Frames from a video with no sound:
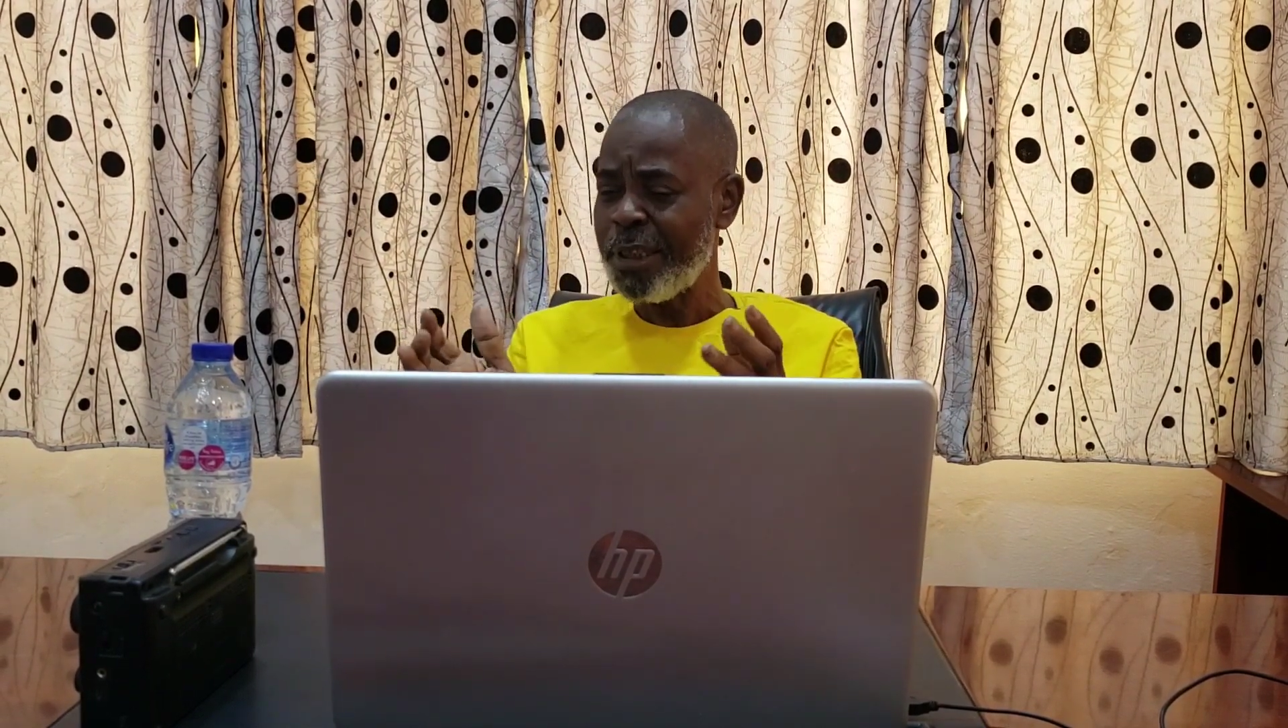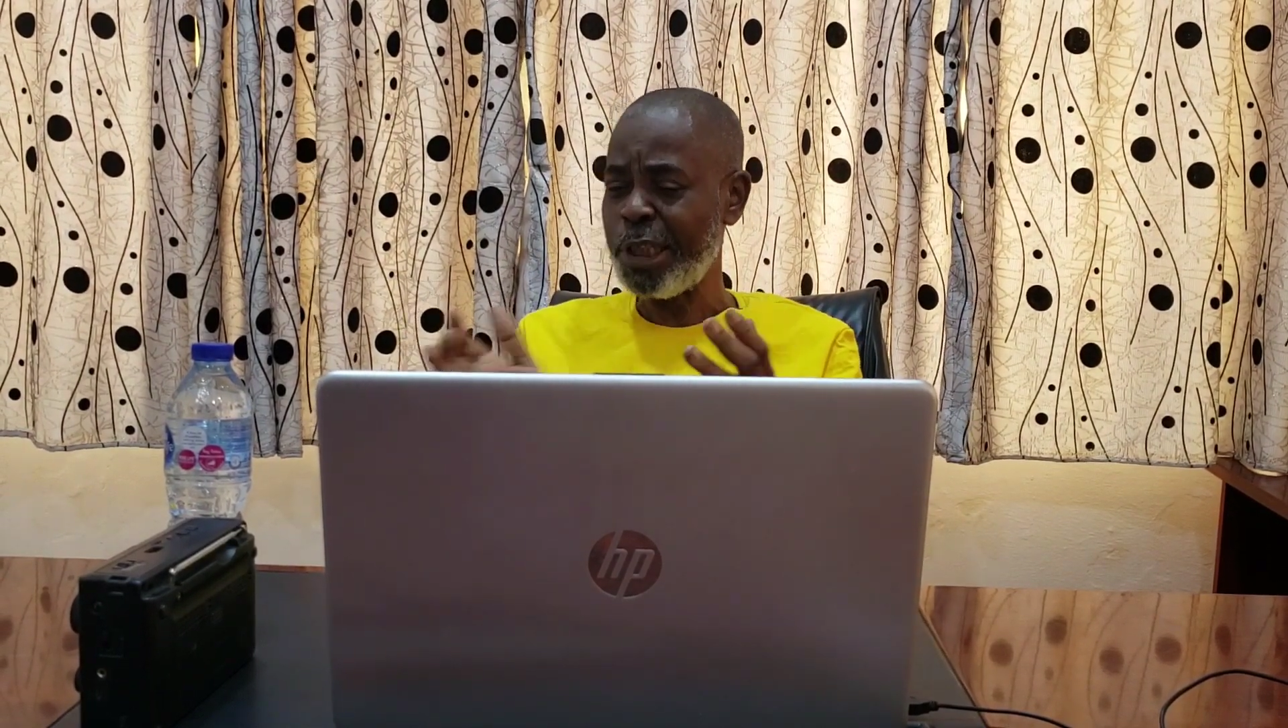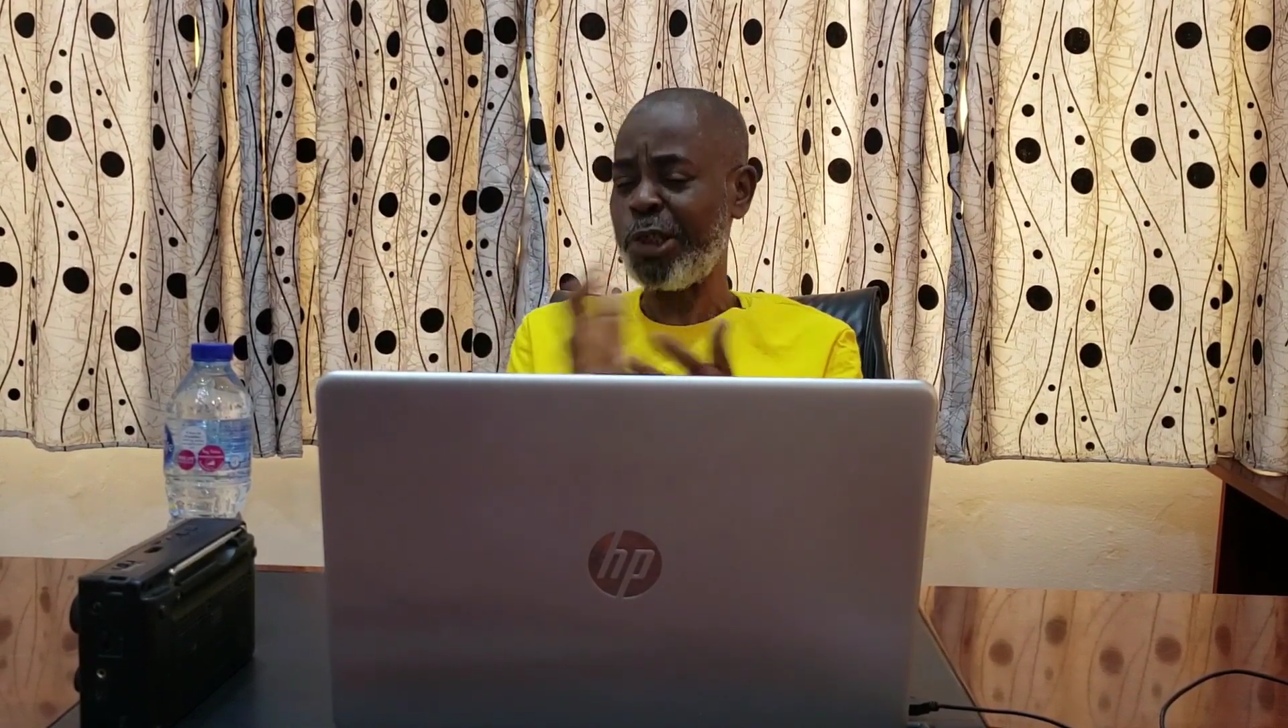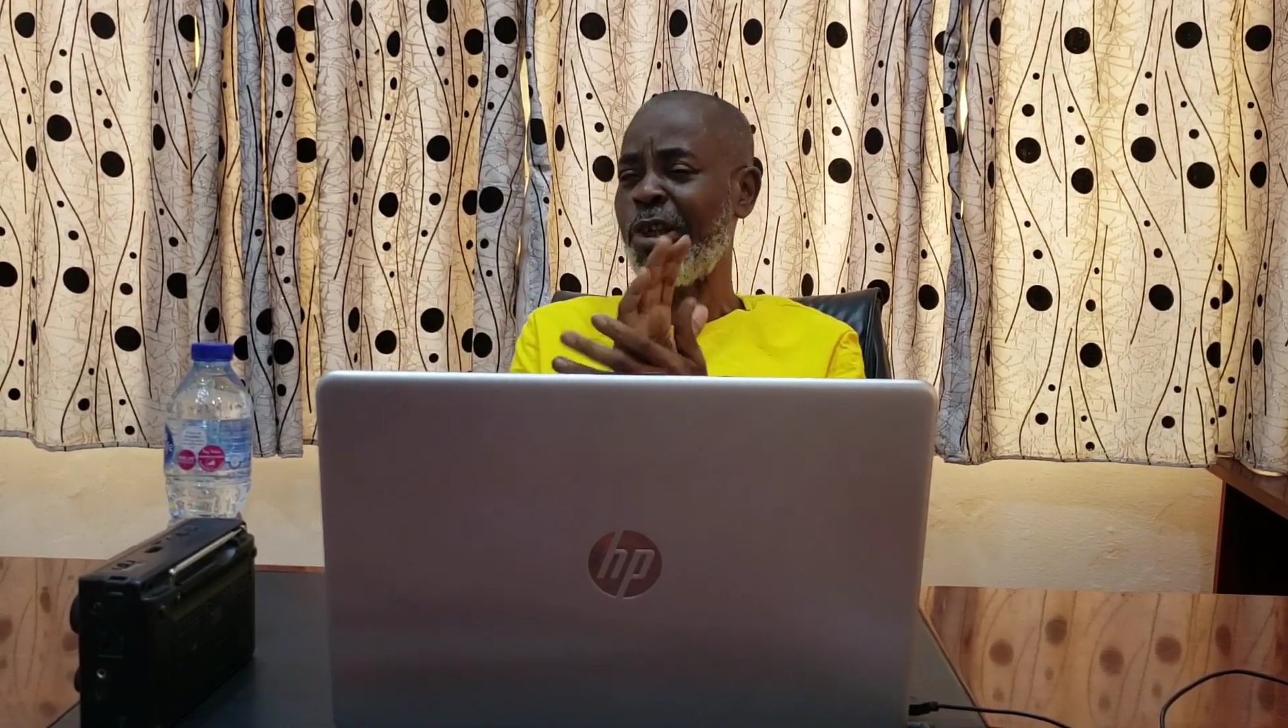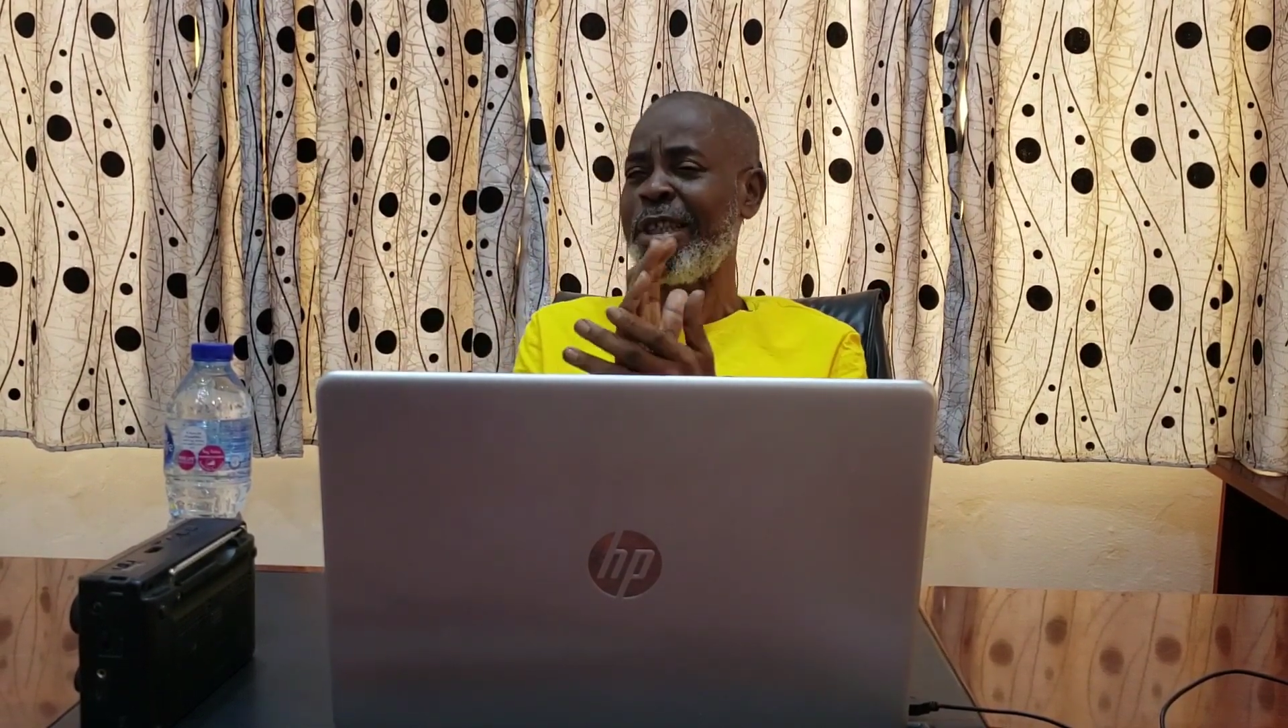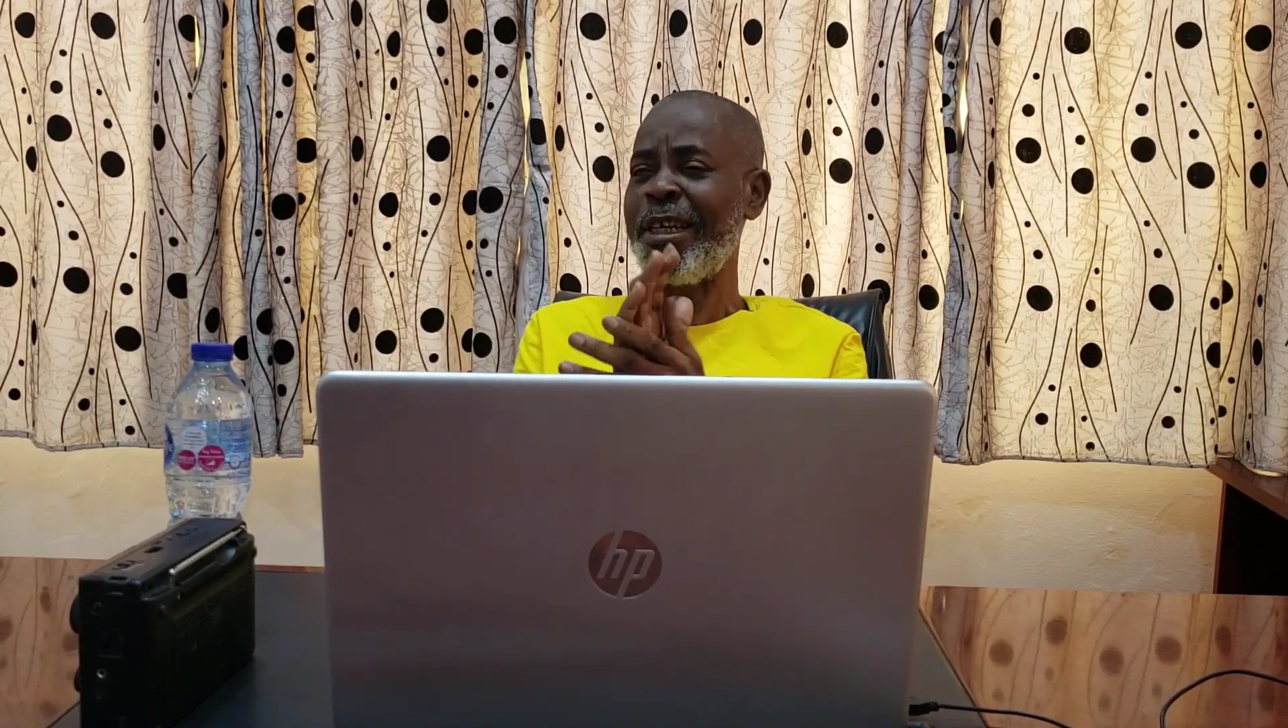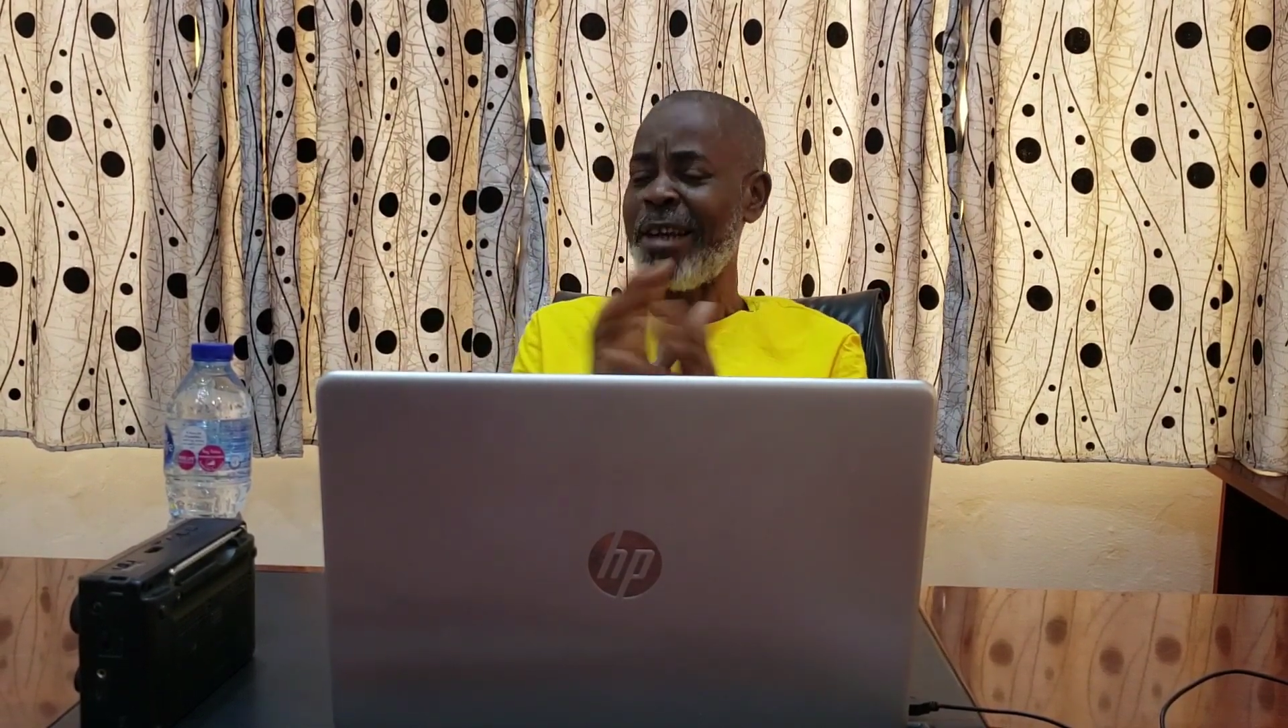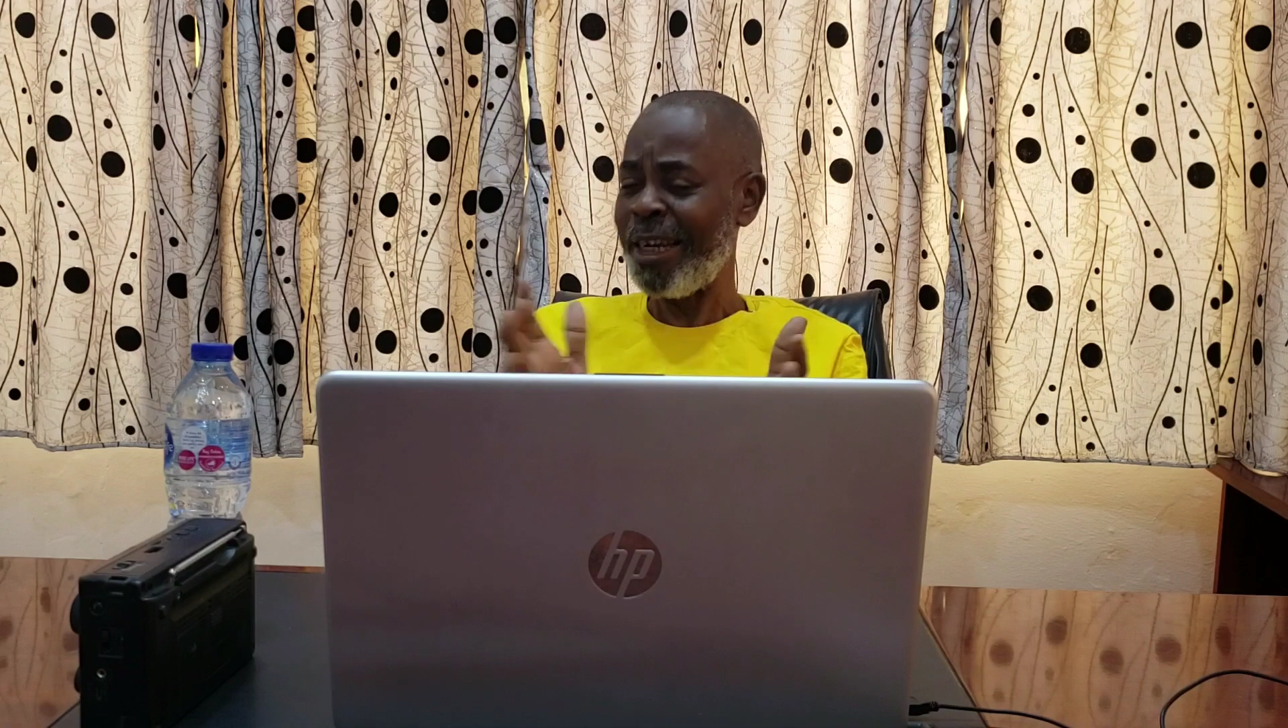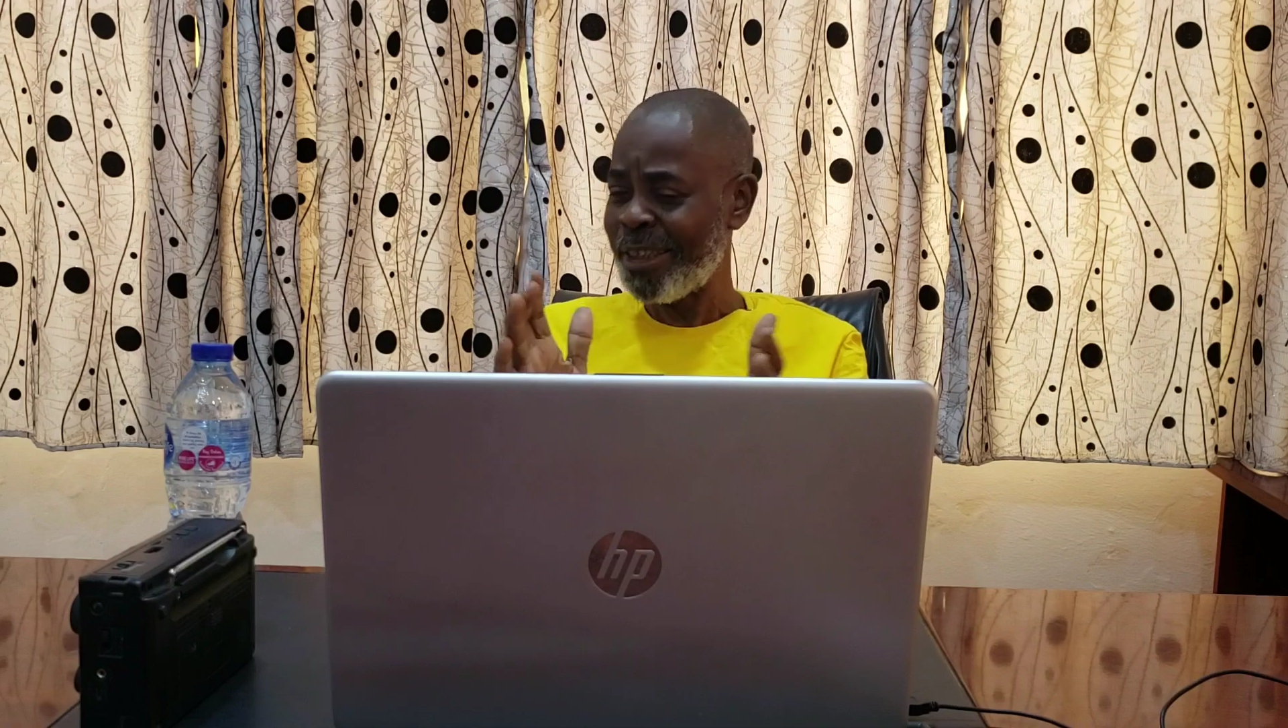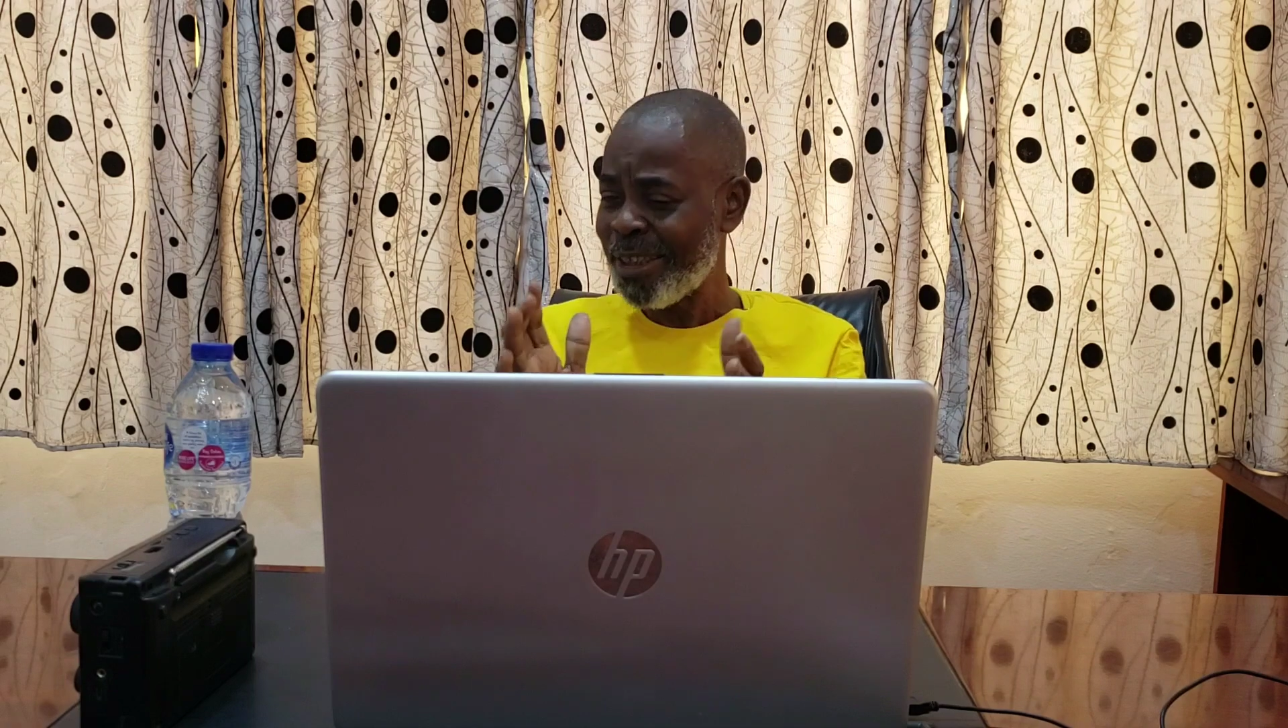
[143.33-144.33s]
it's not a
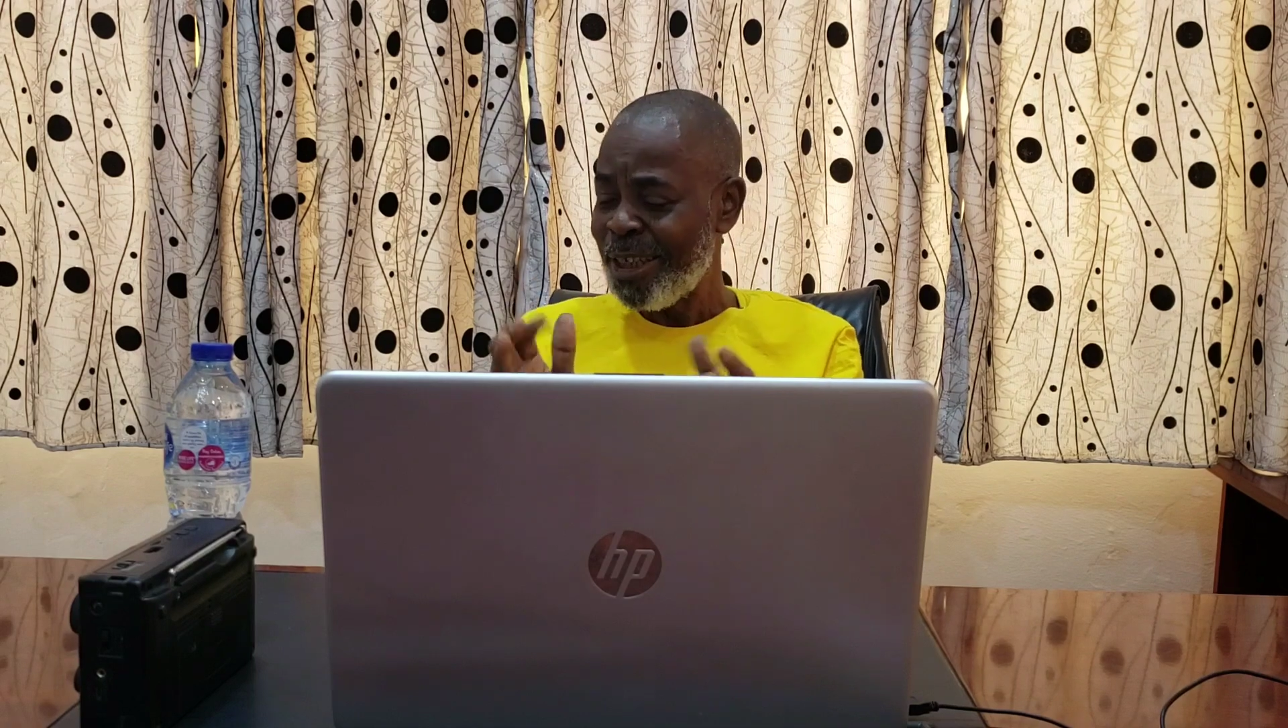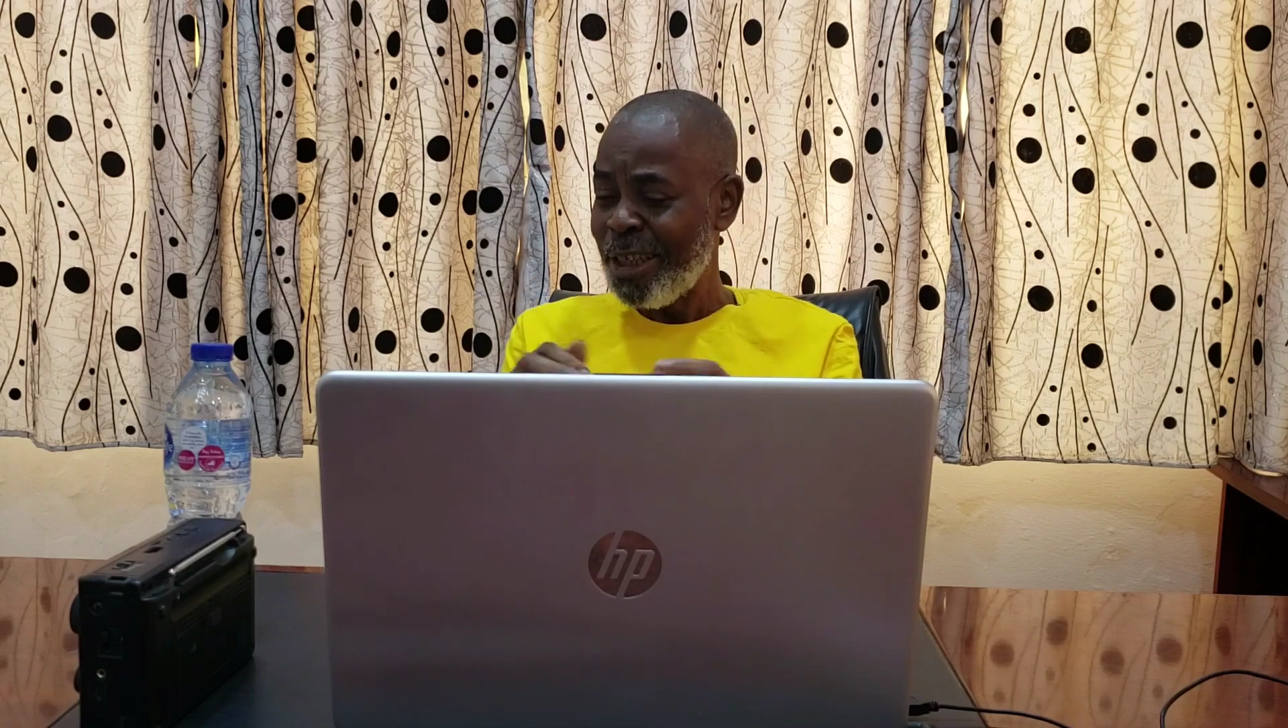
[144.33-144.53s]
grant,